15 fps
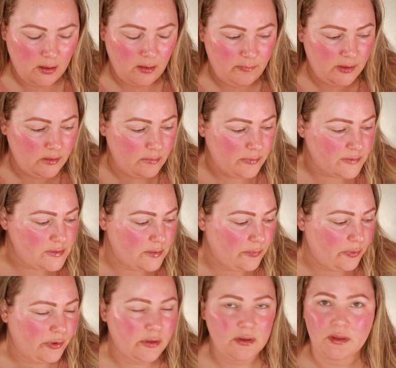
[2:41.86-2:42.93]
I mean, the most
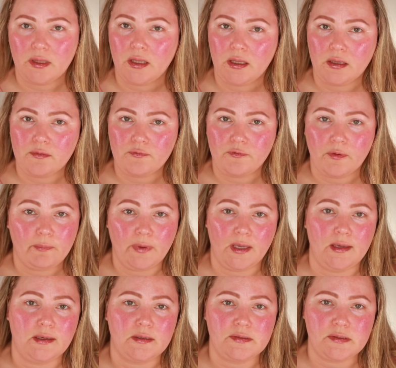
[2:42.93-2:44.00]
important thing for
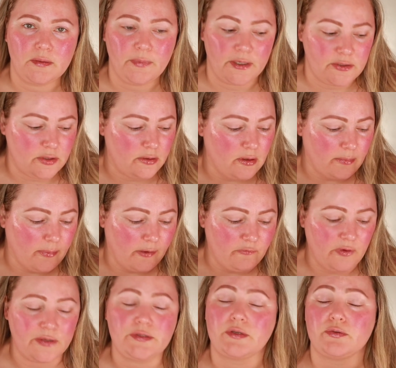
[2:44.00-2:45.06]
me is to make sure that my
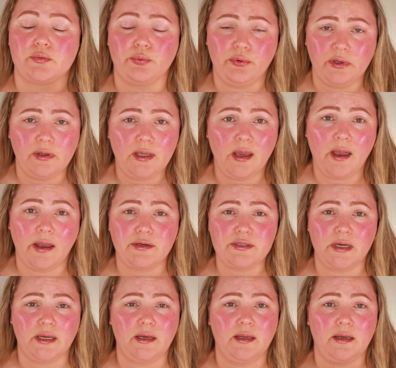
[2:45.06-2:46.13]
face is really
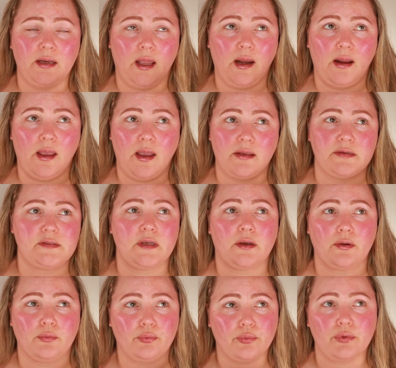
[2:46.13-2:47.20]
hydrated and it has like
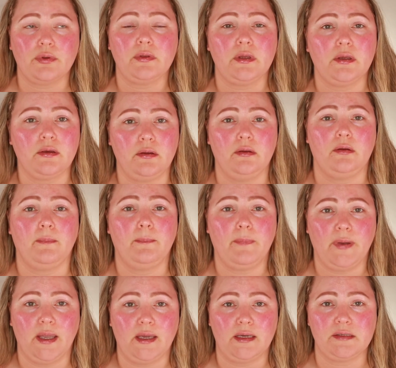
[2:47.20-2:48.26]
a really good
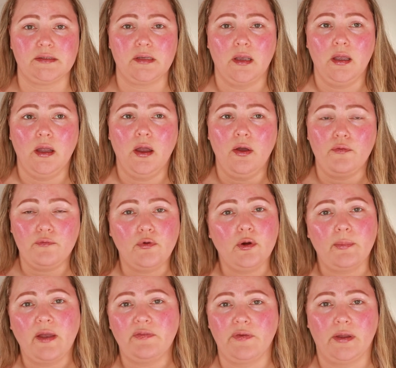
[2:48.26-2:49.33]
base for
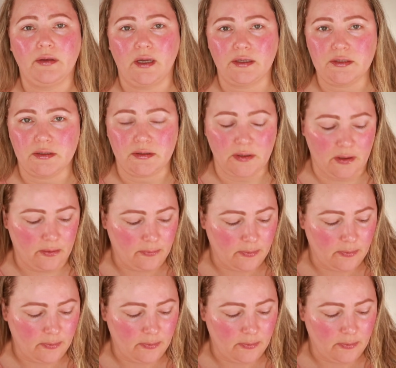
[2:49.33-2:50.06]
my foundation to go